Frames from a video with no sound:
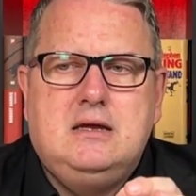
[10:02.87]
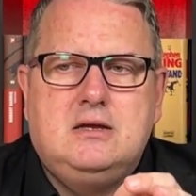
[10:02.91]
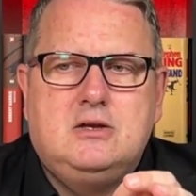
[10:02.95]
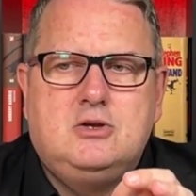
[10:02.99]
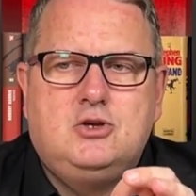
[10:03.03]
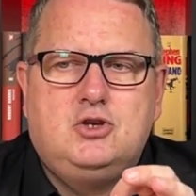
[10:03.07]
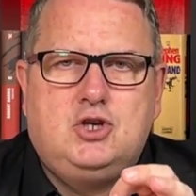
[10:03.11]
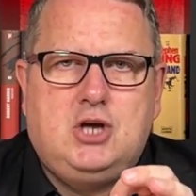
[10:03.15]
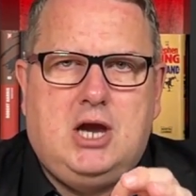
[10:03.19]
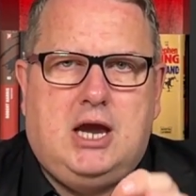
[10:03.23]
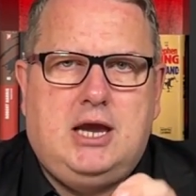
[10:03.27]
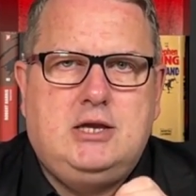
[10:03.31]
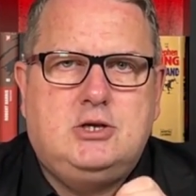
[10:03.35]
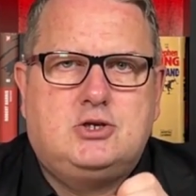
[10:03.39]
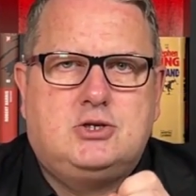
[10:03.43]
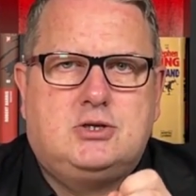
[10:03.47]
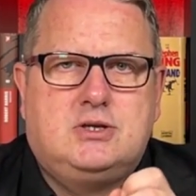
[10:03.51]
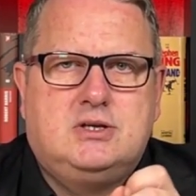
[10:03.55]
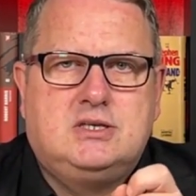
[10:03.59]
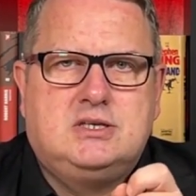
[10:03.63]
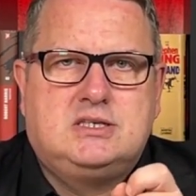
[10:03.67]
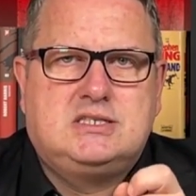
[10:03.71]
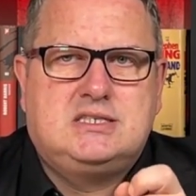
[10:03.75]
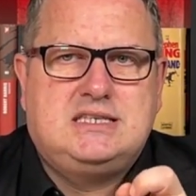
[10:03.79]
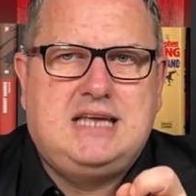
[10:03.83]
changed
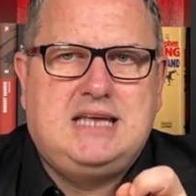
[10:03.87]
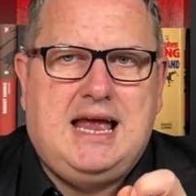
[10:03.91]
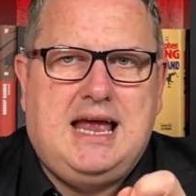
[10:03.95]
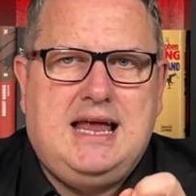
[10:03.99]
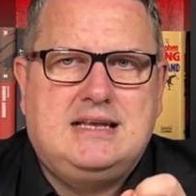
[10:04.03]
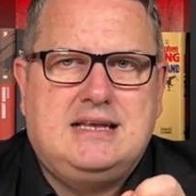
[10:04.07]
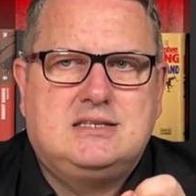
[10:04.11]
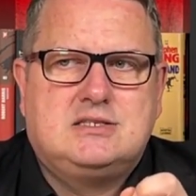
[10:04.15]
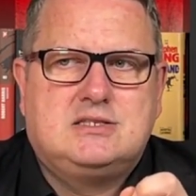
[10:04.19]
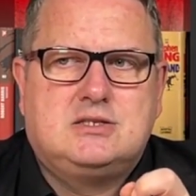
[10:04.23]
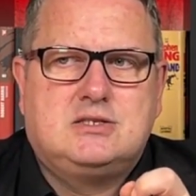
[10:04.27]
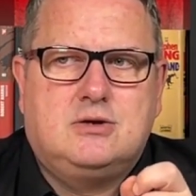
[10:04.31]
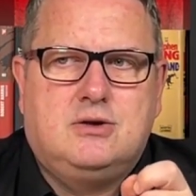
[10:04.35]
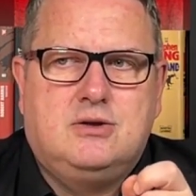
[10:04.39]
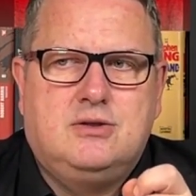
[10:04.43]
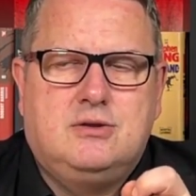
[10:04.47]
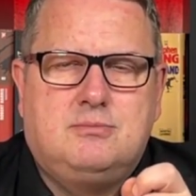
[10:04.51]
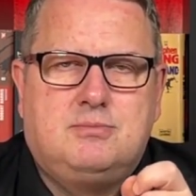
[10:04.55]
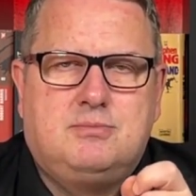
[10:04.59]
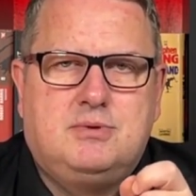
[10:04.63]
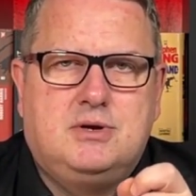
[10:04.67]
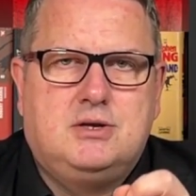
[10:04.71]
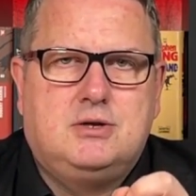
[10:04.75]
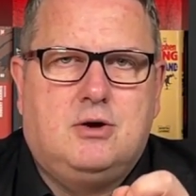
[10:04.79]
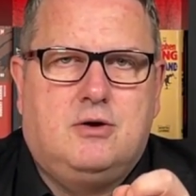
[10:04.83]
the stance on
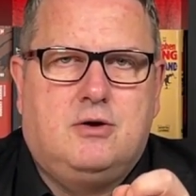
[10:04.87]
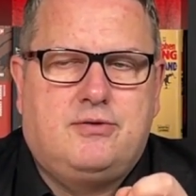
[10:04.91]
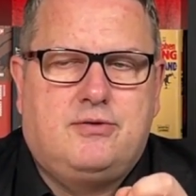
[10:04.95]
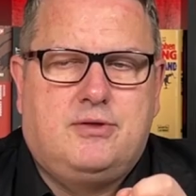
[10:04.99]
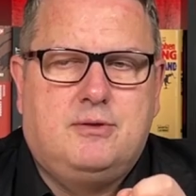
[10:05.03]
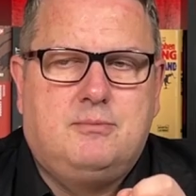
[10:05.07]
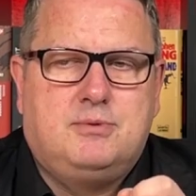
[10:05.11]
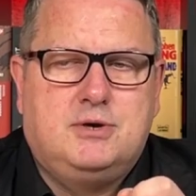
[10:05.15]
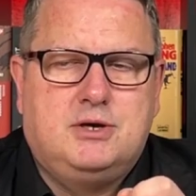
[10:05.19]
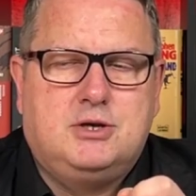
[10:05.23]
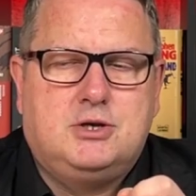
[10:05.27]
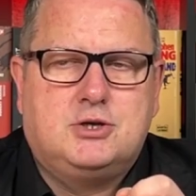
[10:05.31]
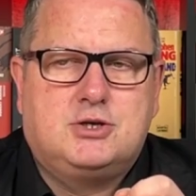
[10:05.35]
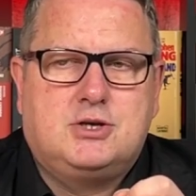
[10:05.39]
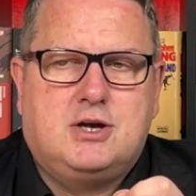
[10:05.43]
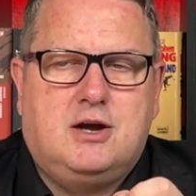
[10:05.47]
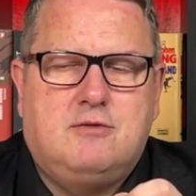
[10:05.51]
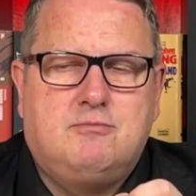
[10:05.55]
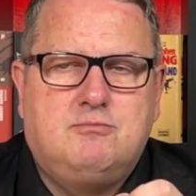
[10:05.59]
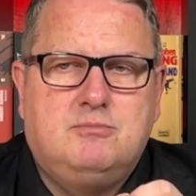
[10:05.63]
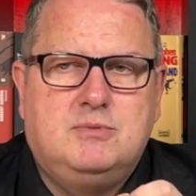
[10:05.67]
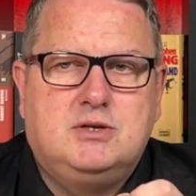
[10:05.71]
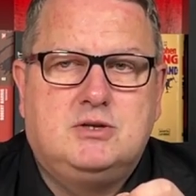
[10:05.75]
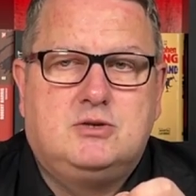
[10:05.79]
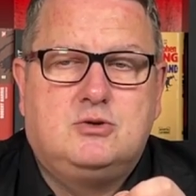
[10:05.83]
the of the British
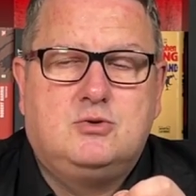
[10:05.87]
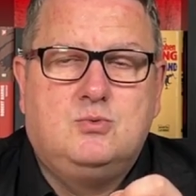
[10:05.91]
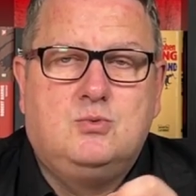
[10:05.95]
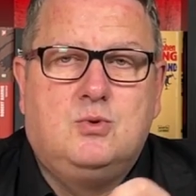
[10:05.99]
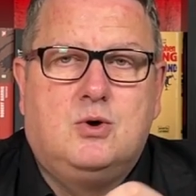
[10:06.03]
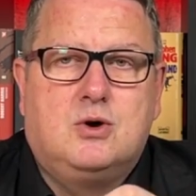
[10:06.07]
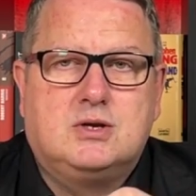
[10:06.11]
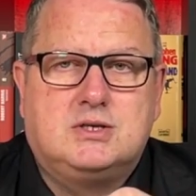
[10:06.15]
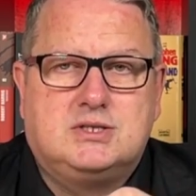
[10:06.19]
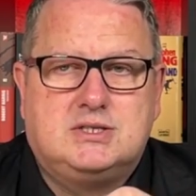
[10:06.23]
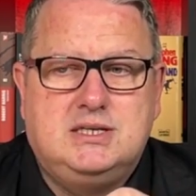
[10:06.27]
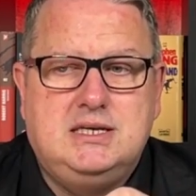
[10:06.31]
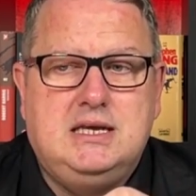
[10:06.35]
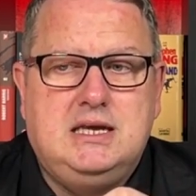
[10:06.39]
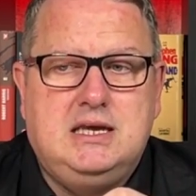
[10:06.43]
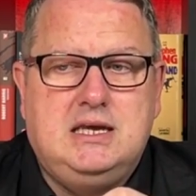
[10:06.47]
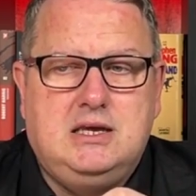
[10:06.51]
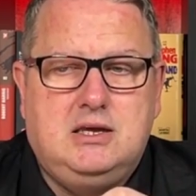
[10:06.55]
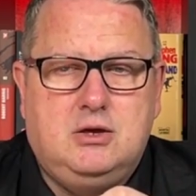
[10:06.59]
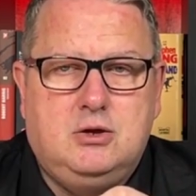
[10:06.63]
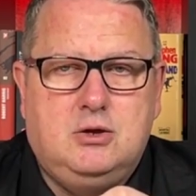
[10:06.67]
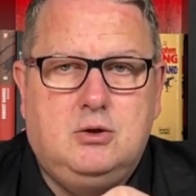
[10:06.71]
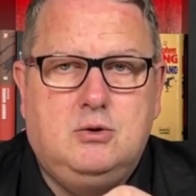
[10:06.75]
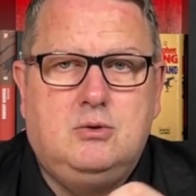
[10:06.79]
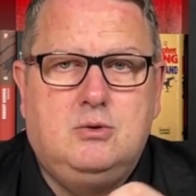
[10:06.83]
government towards the
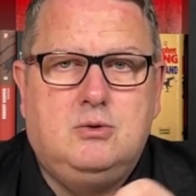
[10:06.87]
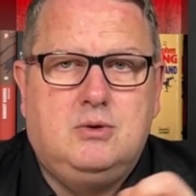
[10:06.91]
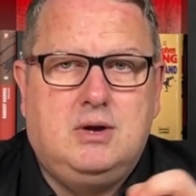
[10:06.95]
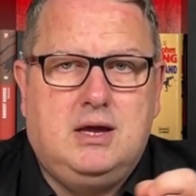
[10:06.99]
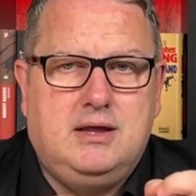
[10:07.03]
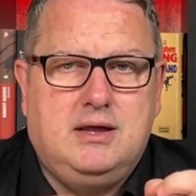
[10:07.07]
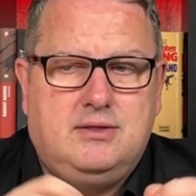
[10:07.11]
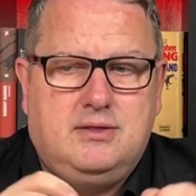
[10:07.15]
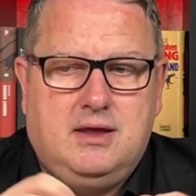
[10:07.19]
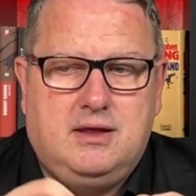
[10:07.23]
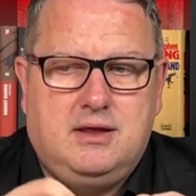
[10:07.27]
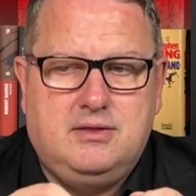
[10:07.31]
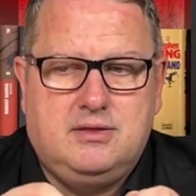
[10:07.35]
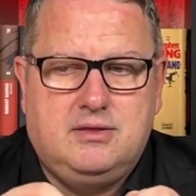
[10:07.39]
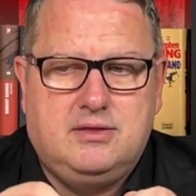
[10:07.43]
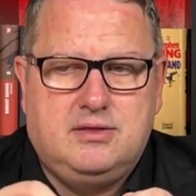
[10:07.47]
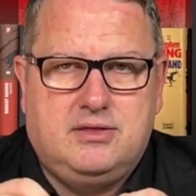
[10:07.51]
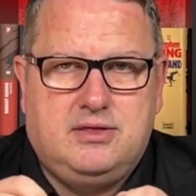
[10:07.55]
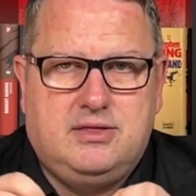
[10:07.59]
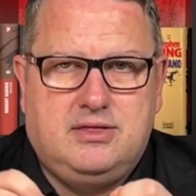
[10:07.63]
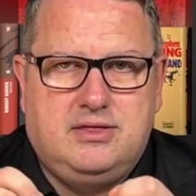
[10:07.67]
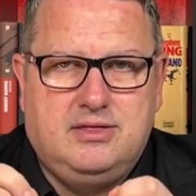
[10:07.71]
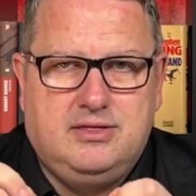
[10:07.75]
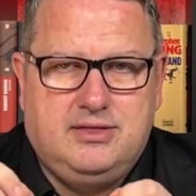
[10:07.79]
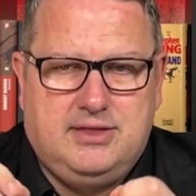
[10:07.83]
EU in
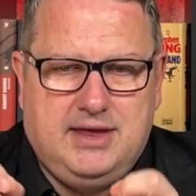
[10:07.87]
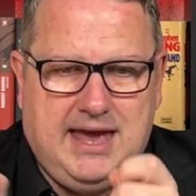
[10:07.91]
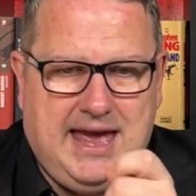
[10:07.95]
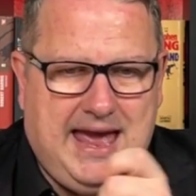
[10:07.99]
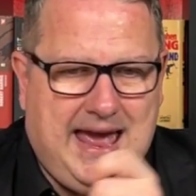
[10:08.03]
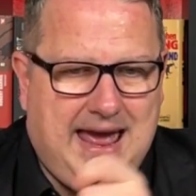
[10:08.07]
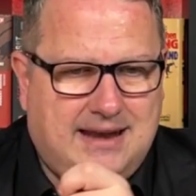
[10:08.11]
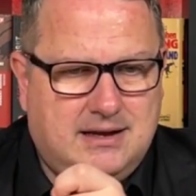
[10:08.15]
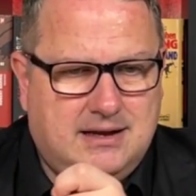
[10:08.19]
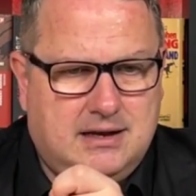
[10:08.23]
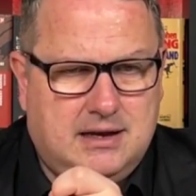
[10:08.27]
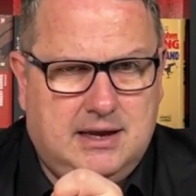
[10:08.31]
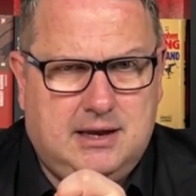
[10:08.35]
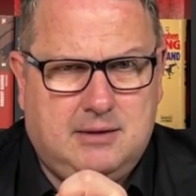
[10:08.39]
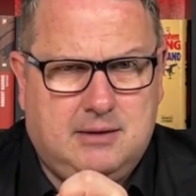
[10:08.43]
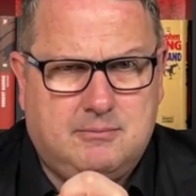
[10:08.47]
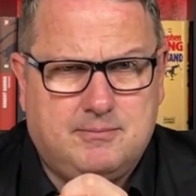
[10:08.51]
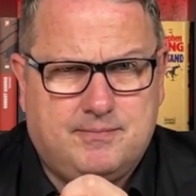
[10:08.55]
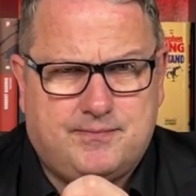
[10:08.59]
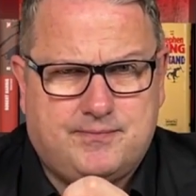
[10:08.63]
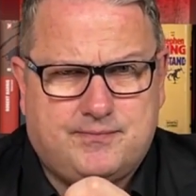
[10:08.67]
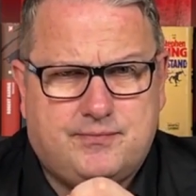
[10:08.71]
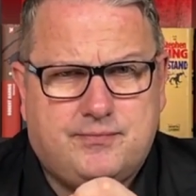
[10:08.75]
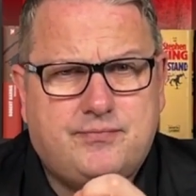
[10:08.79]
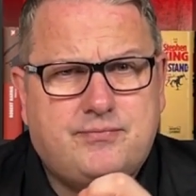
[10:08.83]
the handling
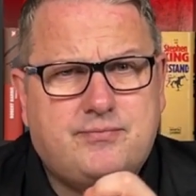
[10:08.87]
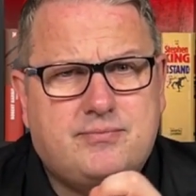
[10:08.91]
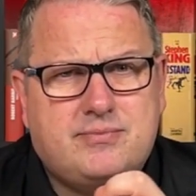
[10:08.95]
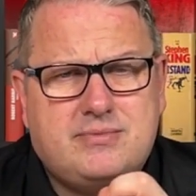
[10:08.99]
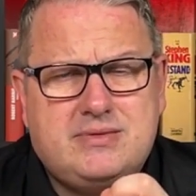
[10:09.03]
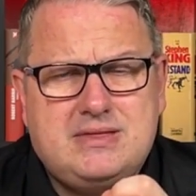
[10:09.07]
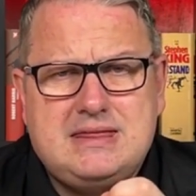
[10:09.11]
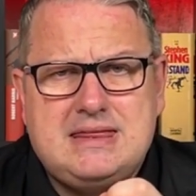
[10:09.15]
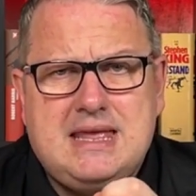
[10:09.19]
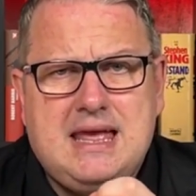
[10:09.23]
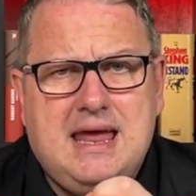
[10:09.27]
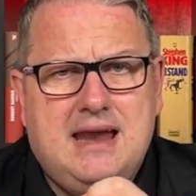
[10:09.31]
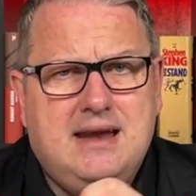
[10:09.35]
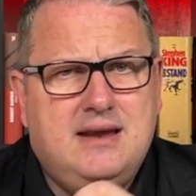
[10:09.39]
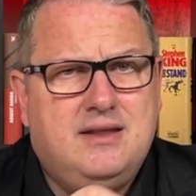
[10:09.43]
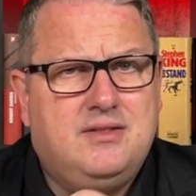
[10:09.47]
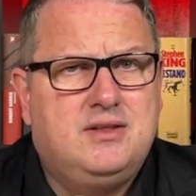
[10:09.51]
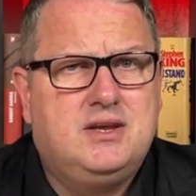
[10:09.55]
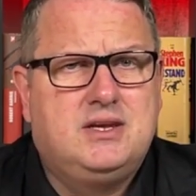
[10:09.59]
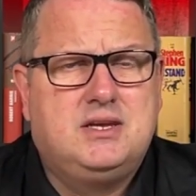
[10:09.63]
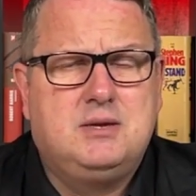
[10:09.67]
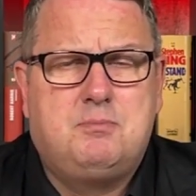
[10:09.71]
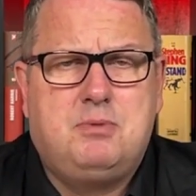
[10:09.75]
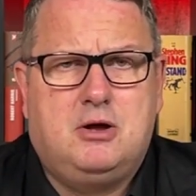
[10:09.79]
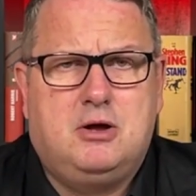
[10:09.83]
and in the
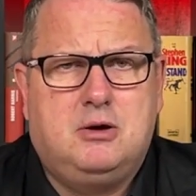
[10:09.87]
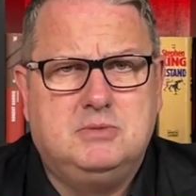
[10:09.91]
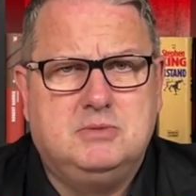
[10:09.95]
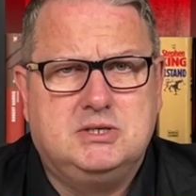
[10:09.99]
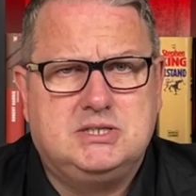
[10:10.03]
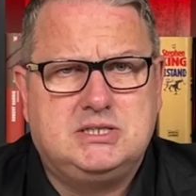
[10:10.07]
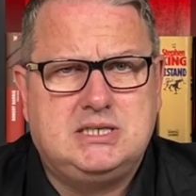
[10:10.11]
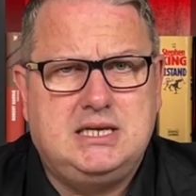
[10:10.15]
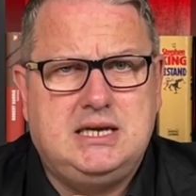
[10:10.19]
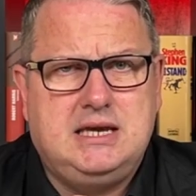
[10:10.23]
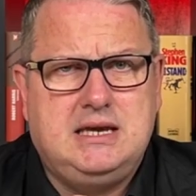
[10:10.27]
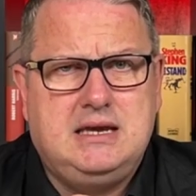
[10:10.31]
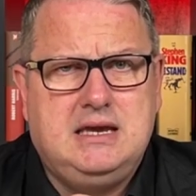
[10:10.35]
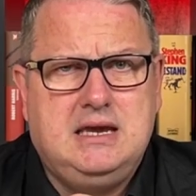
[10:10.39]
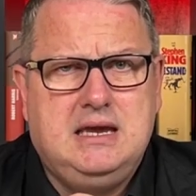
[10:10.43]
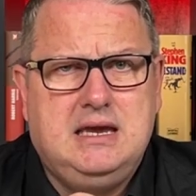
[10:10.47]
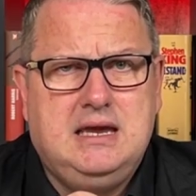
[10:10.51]
diplomacy.